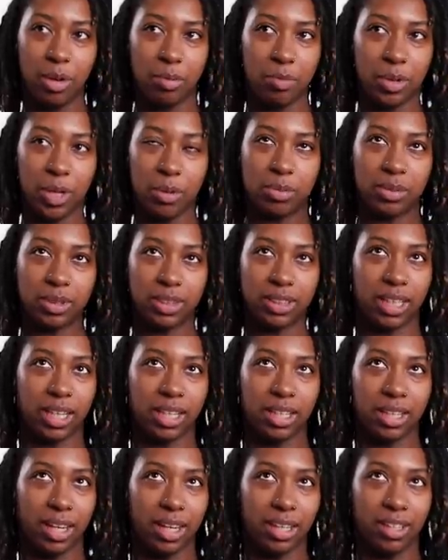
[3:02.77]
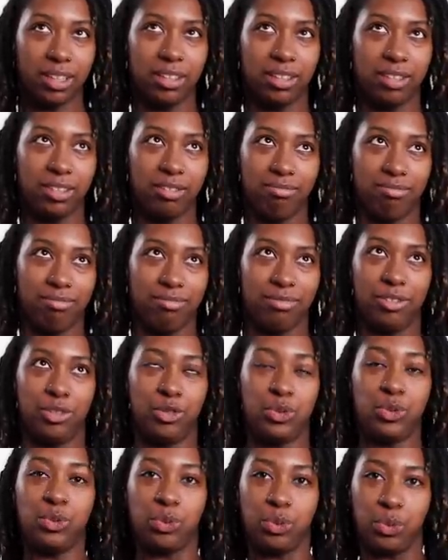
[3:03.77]
people say they
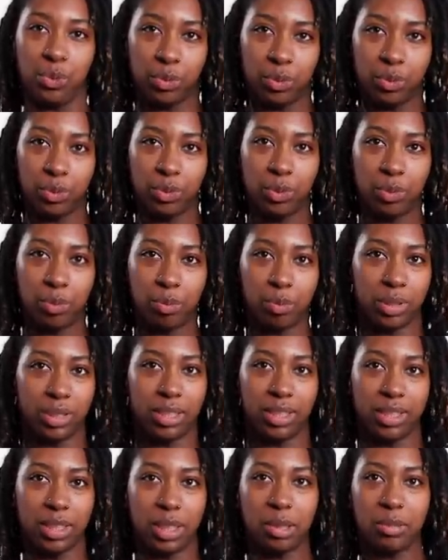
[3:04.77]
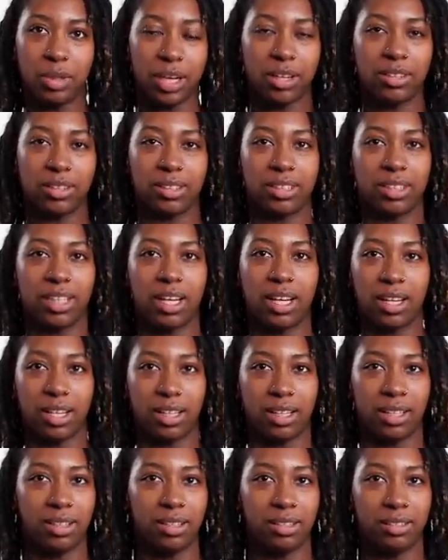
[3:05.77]
do, but deep down
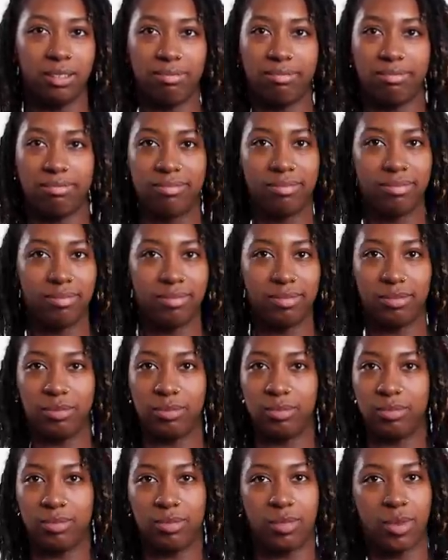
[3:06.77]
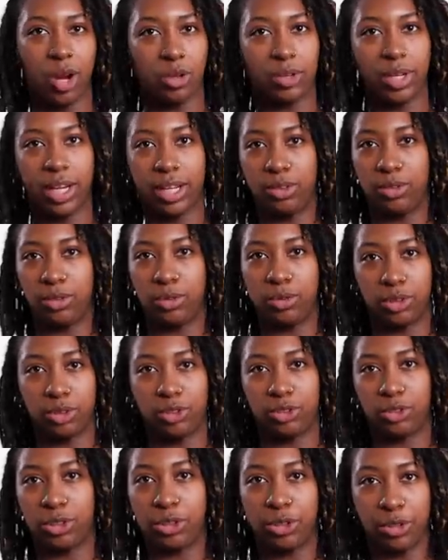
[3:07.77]
inside, all you got to do is
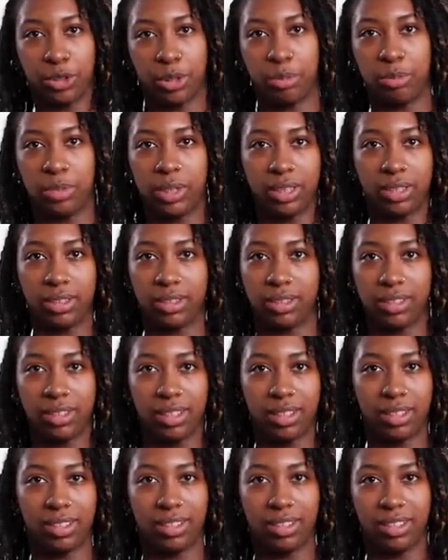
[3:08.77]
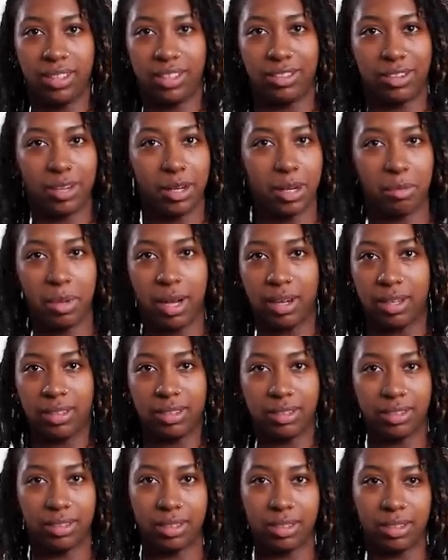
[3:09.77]
trigger a button and it'll come out
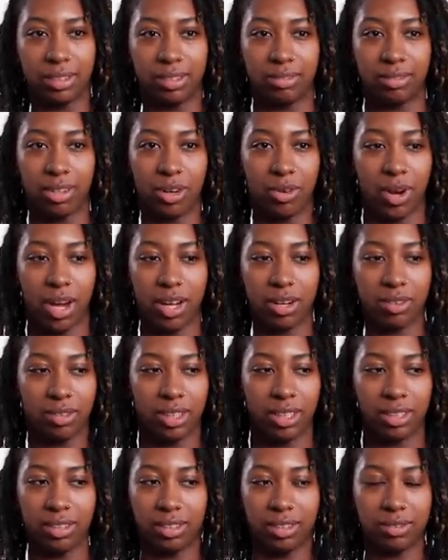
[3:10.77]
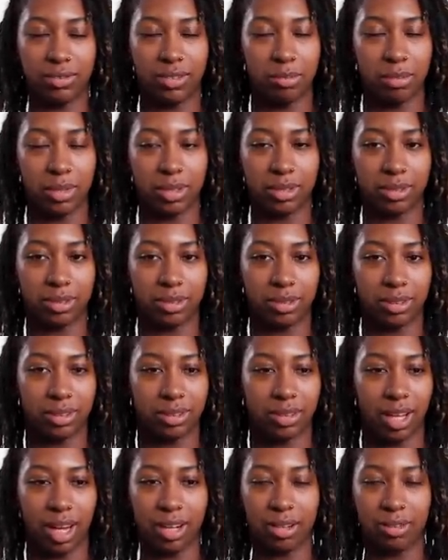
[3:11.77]
instantly. Oh, I don't need these
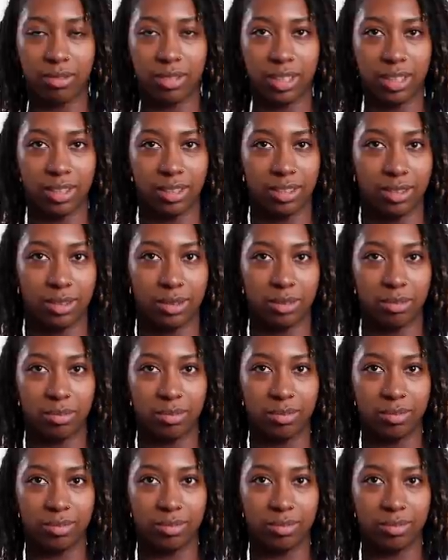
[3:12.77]
females. I don't need them.